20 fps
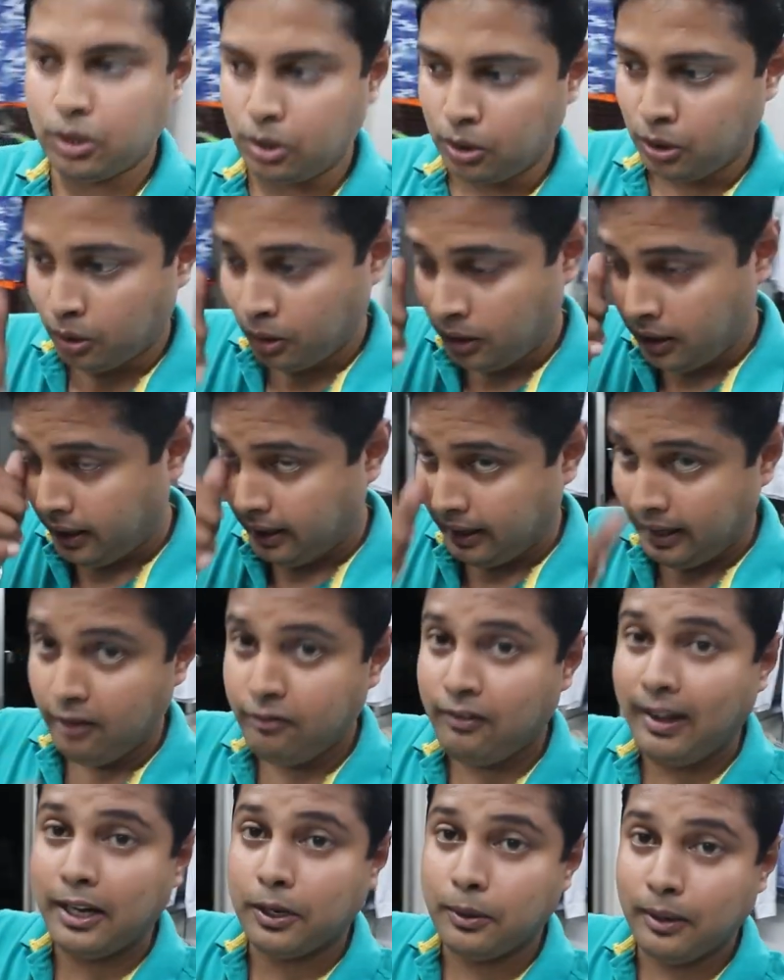So
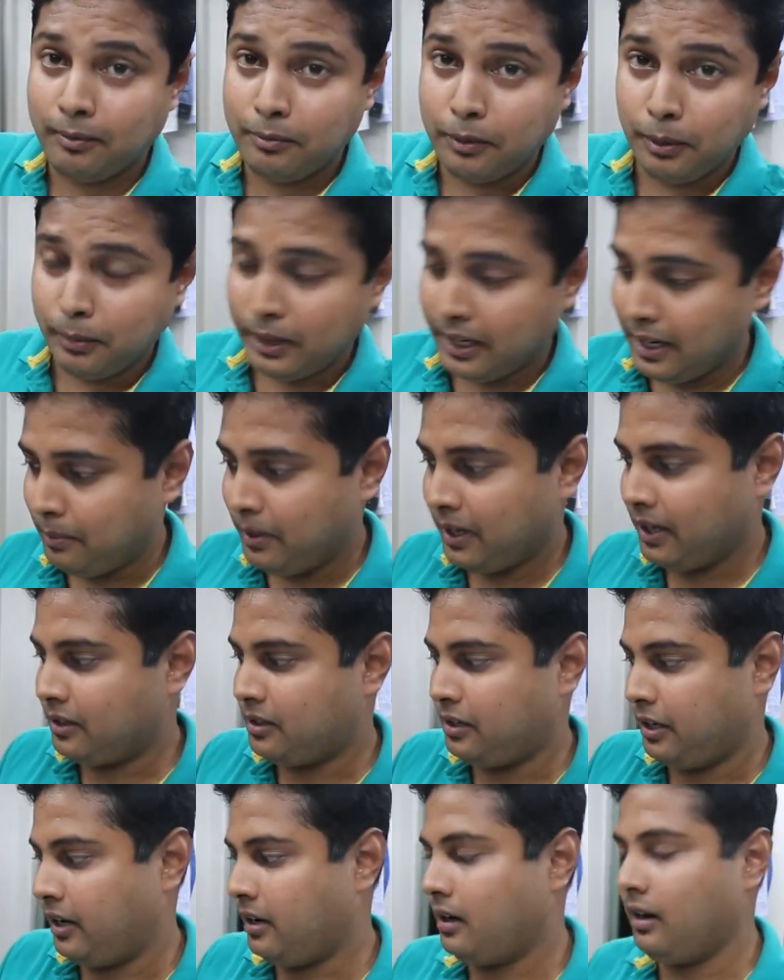if I could have the money,
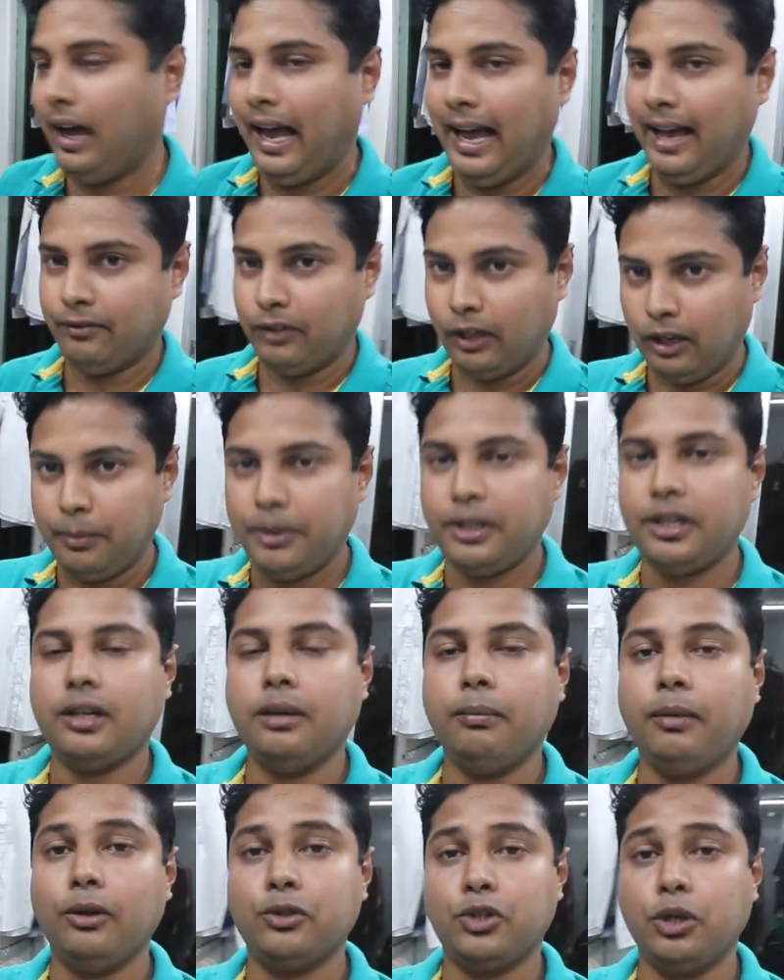because here I have the
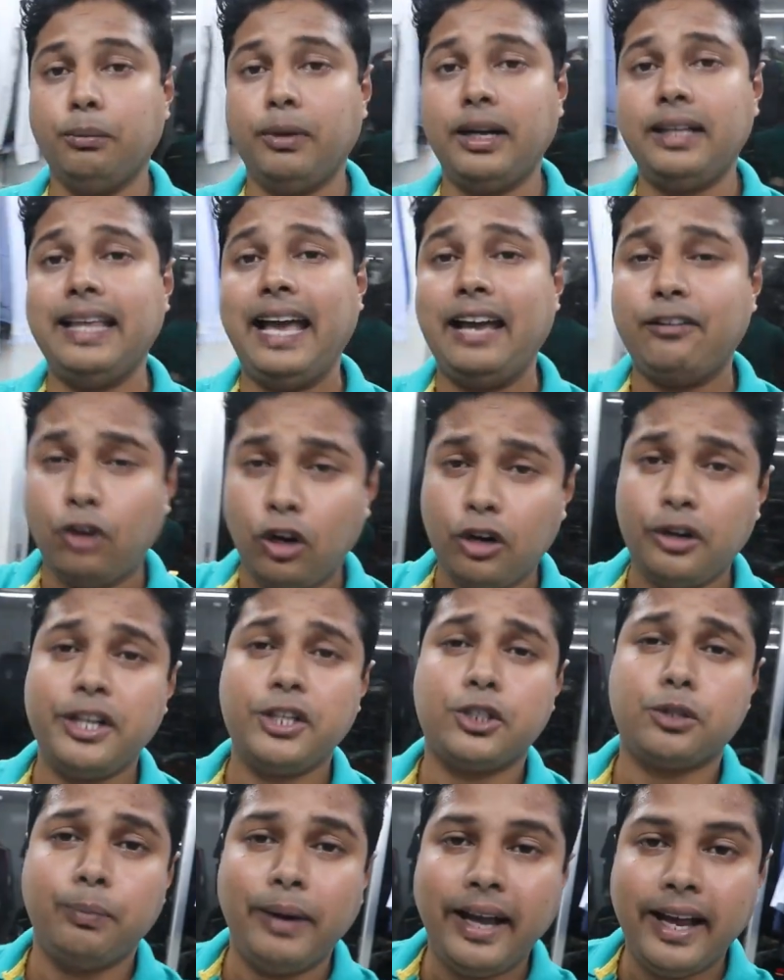limited amount of money that I have
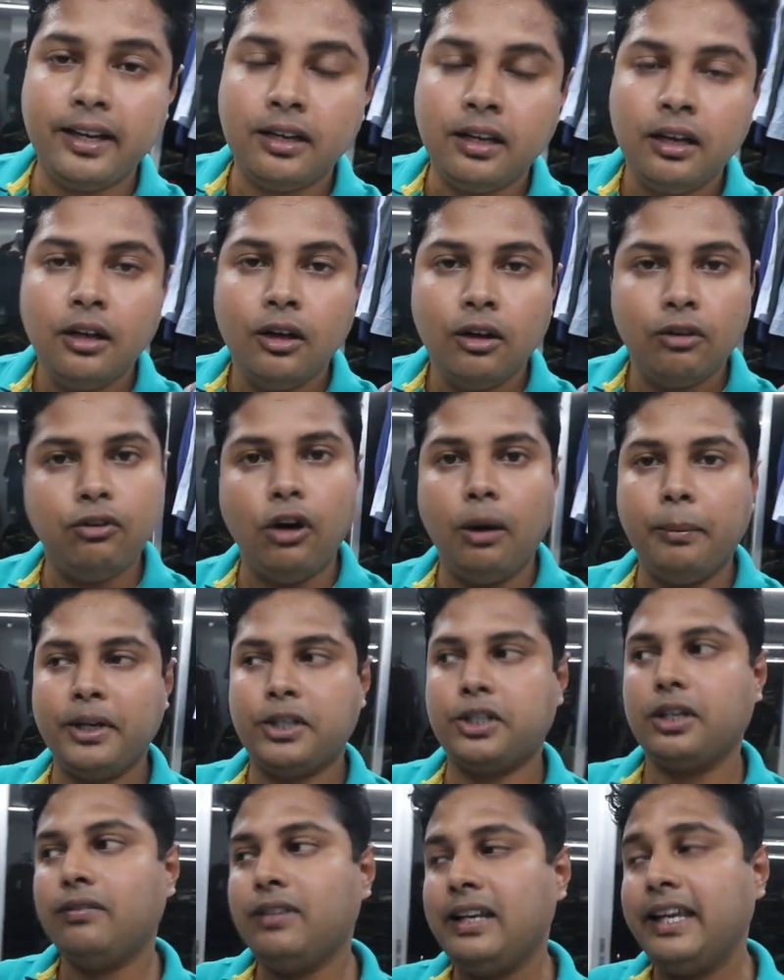already spent for
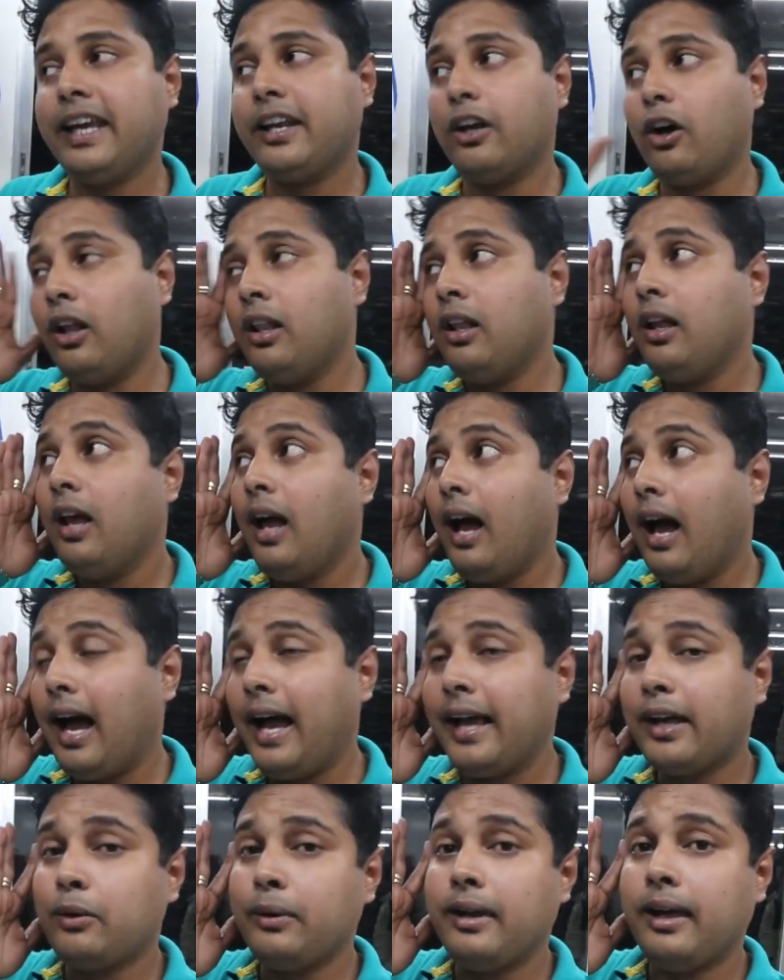my traveling and all,
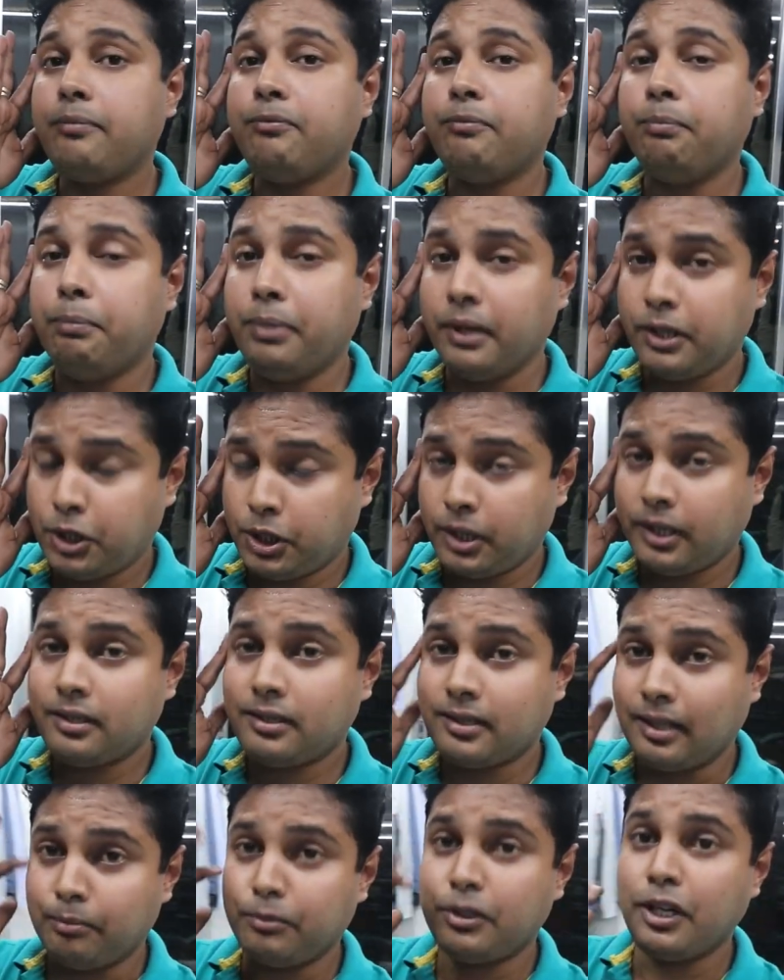I could have
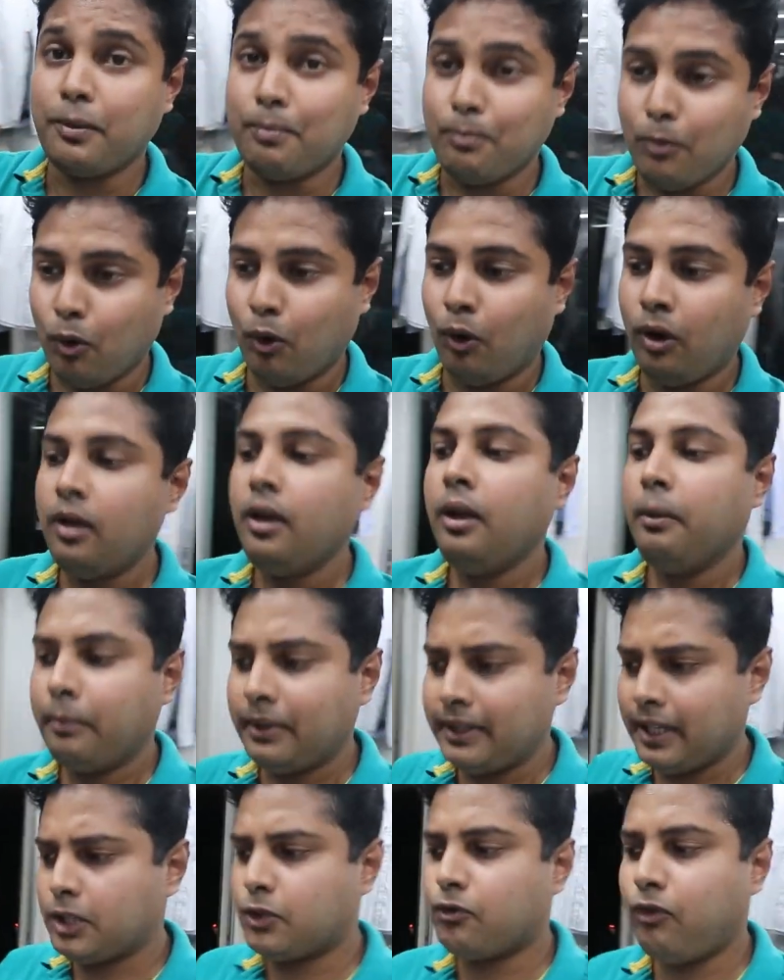purchased something more,
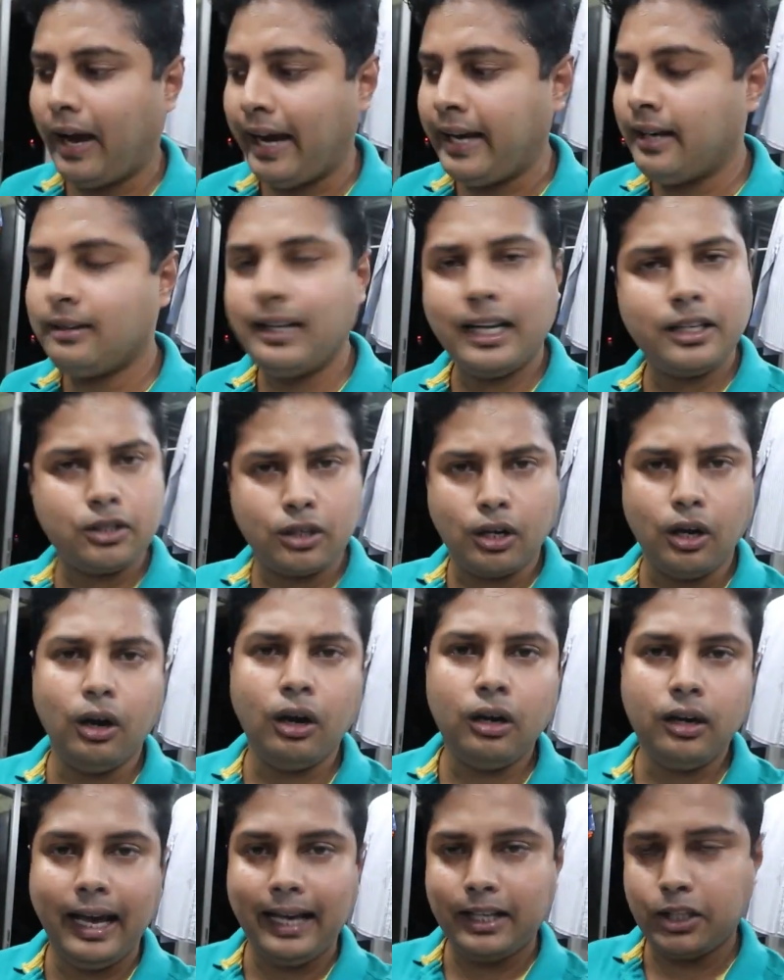but that's fine, that's
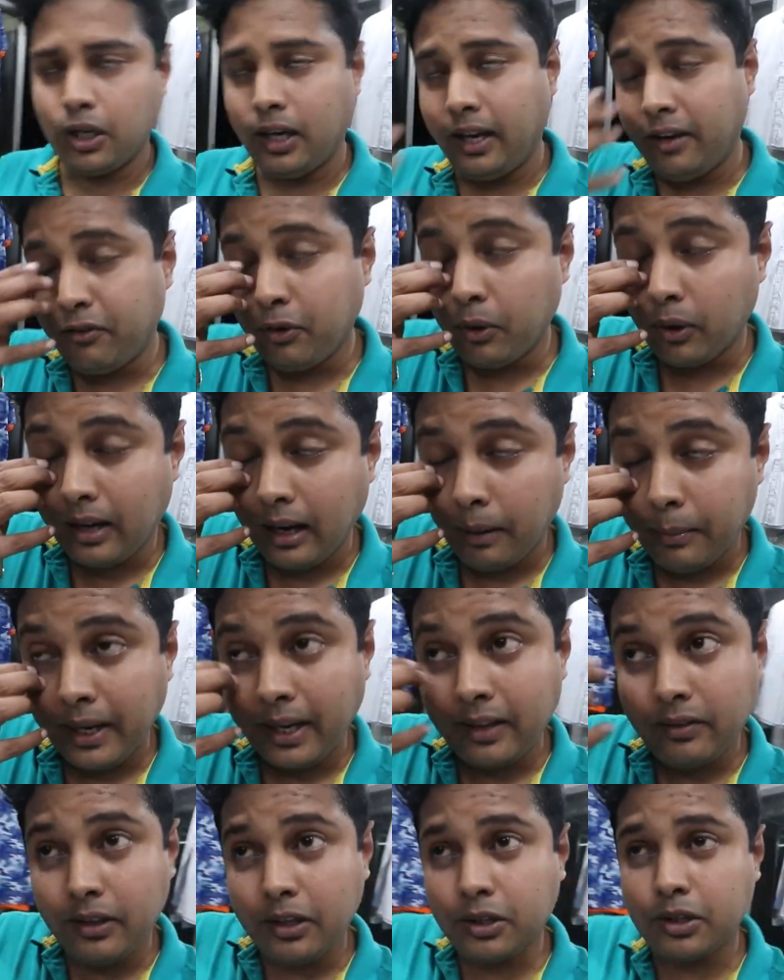good. Actually, if you're
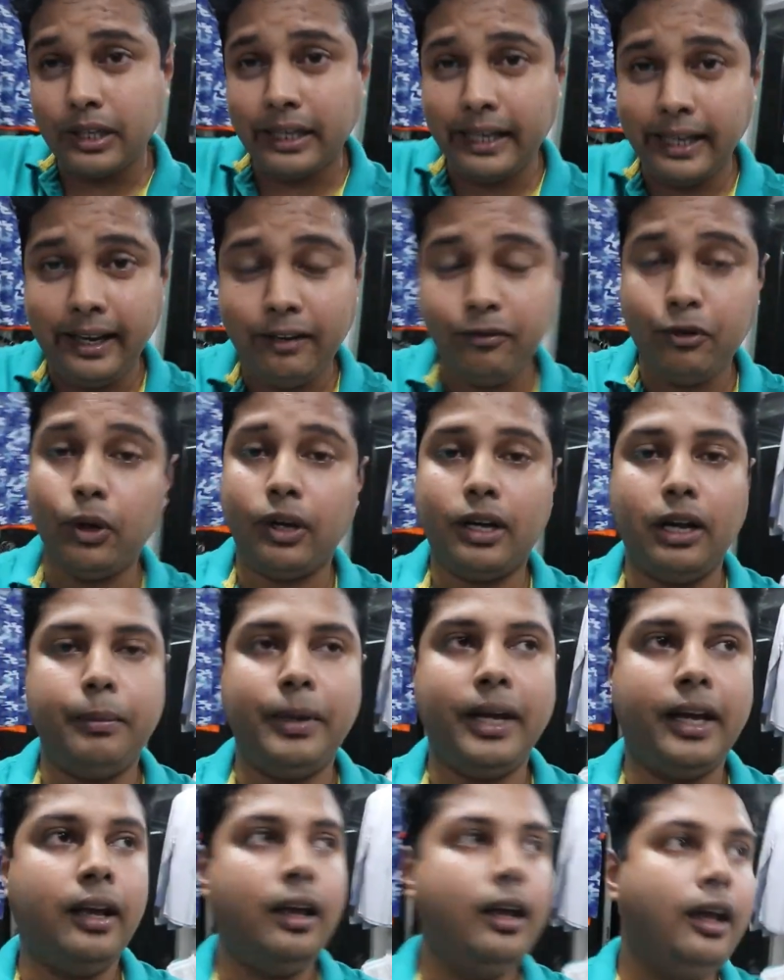coming in this city, if you're
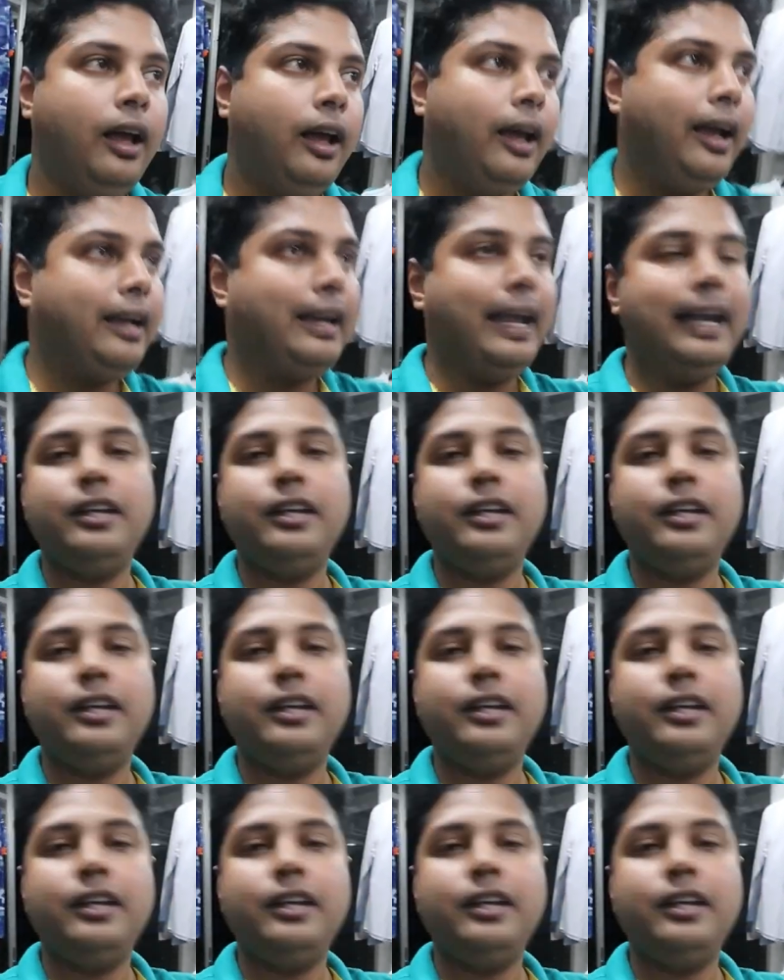coming in